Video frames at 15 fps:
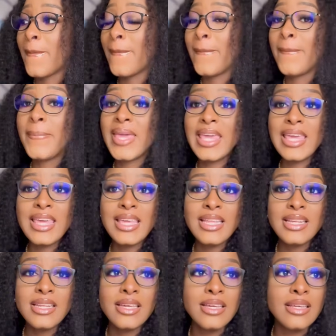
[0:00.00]

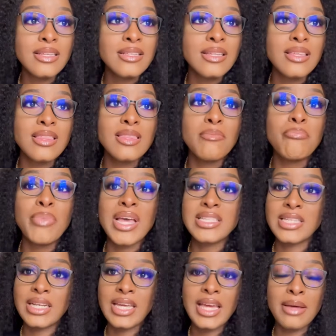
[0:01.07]
being the best
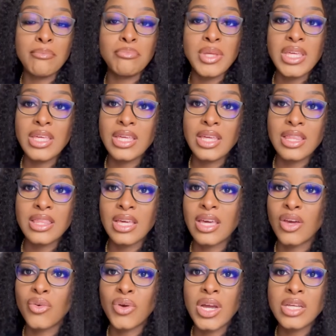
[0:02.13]
that they can be in their
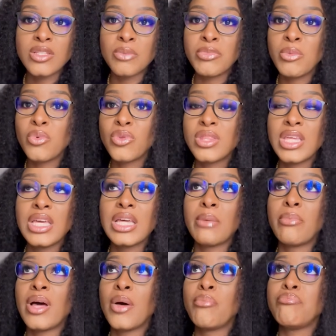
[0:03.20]
career. Some people think
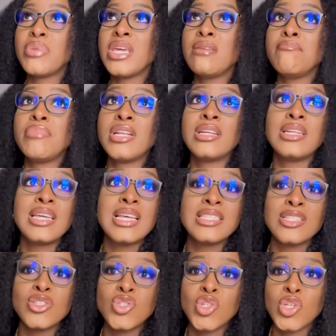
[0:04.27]
about being billionaires
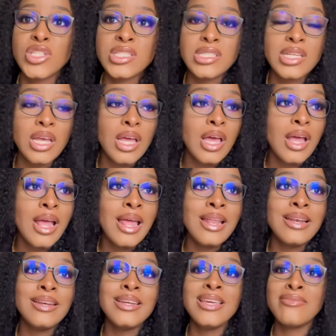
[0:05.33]
and just
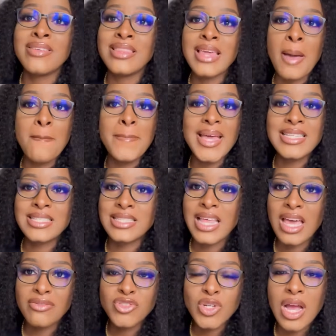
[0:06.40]
living their best
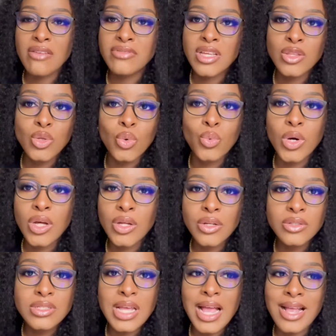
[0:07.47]
life, traveling the
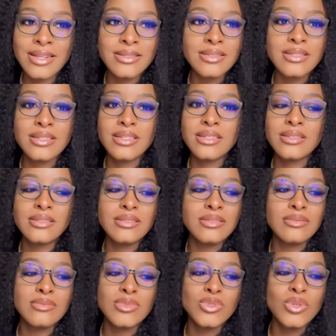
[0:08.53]
world and
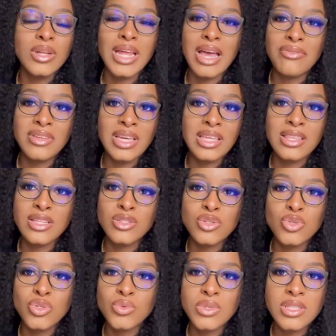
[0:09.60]
not having anything to
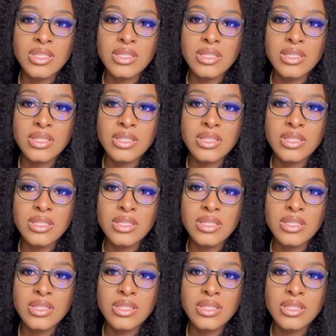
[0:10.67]
do with